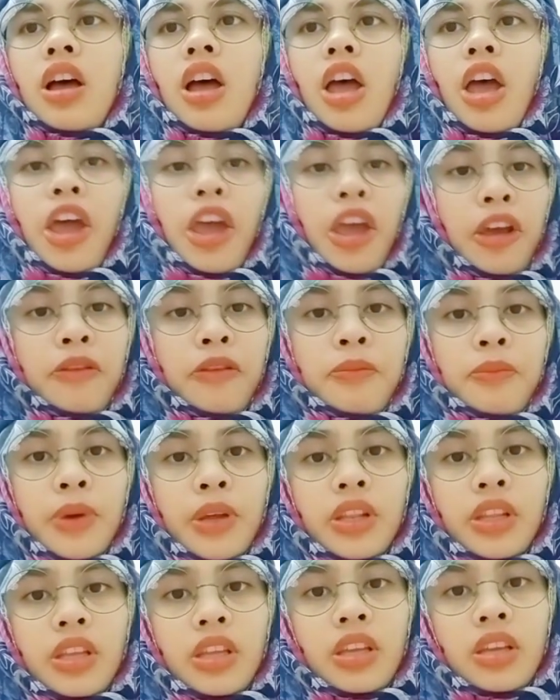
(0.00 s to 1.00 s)
have
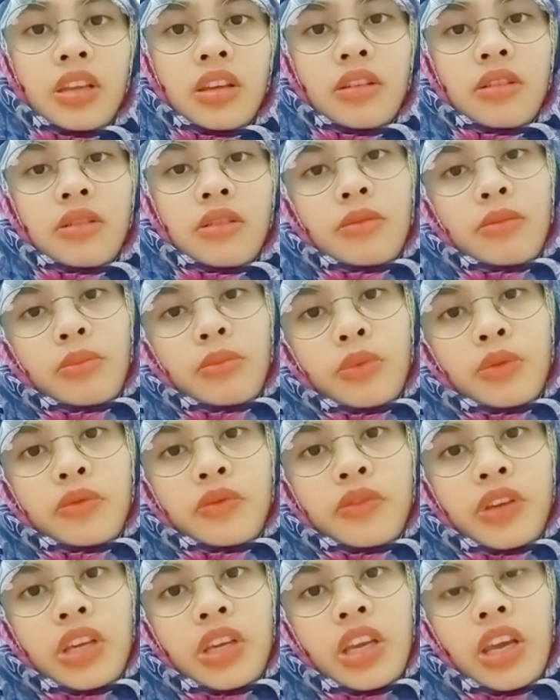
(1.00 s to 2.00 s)
many
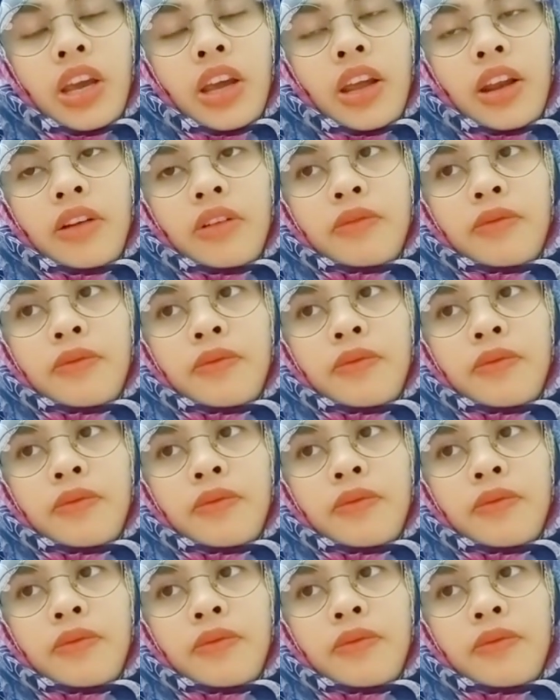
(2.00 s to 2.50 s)
movie and